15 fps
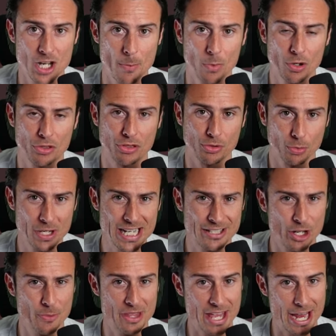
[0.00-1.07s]
Number three is
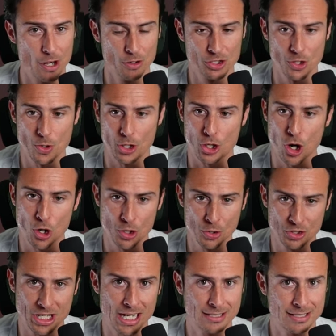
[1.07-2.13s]
going to be the Arizona
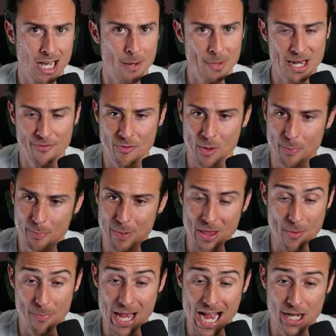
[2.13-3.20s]
Cardinals. Got dominated by
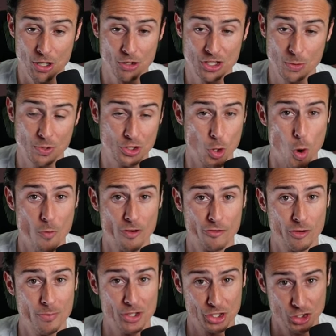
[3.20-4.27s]
the Packers. It was over
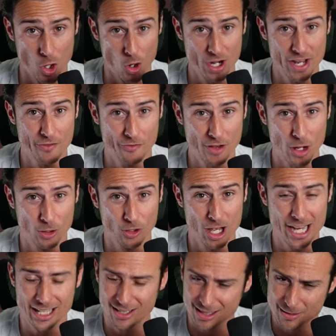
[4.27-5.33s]
from the start, it felt
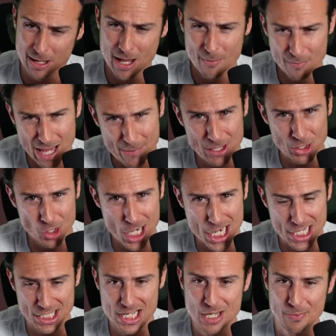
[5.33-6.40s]
like. Maybe trying
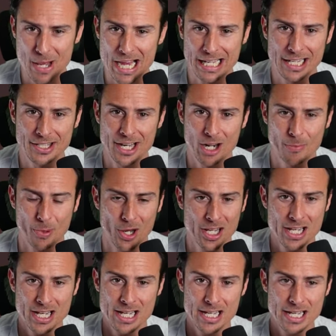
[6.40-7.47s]
to sneak back in there,
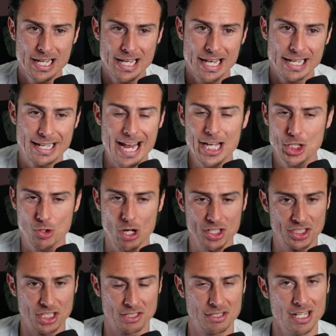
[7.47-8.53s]
but can't
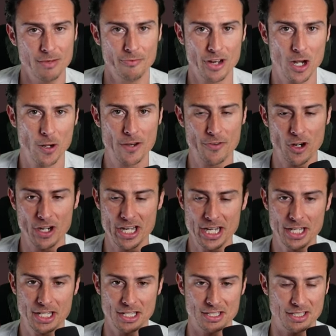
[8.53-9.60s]
trust this team. Very, very
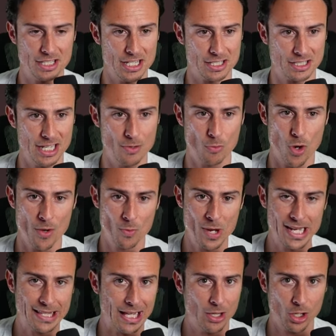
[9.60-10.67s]
inconsistent. One
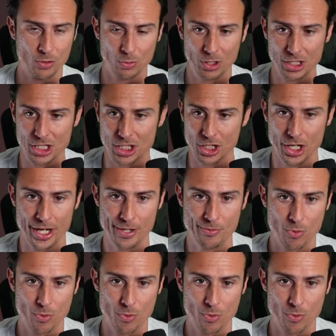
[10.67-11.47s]
week they look really good.